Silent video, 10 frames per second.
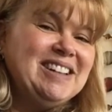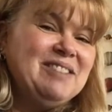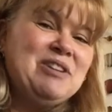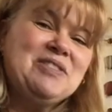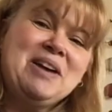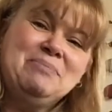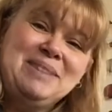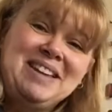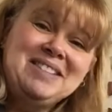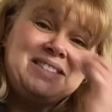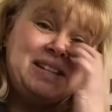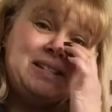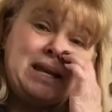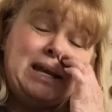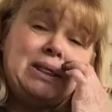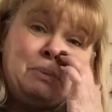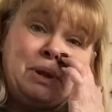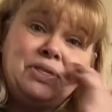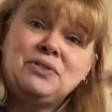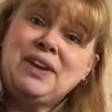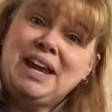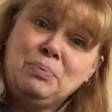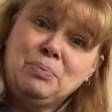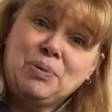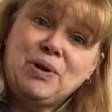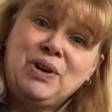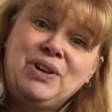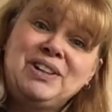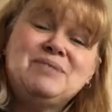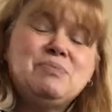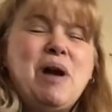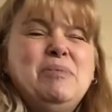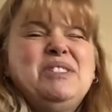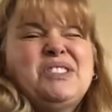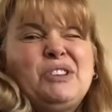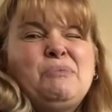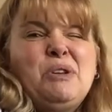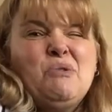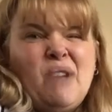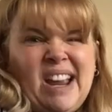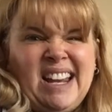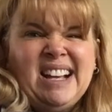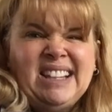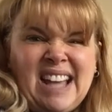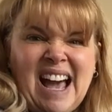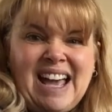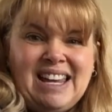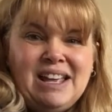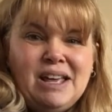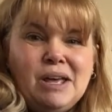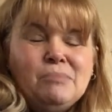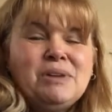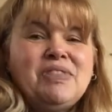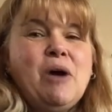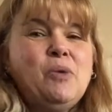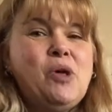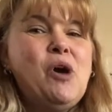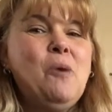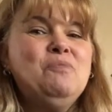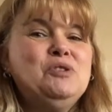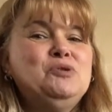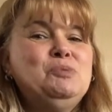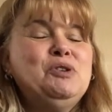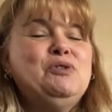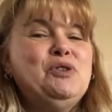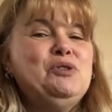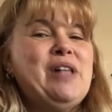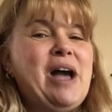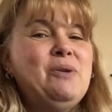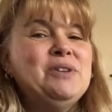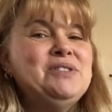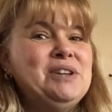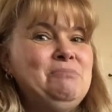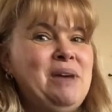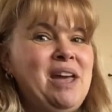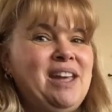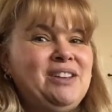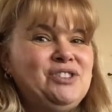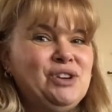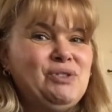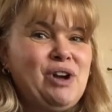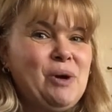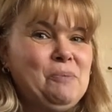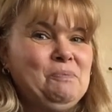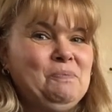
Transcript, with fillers: What that means is that in the month of April, it probably is going to be raining a lot, but that will help those beautiful flowers in May to grow.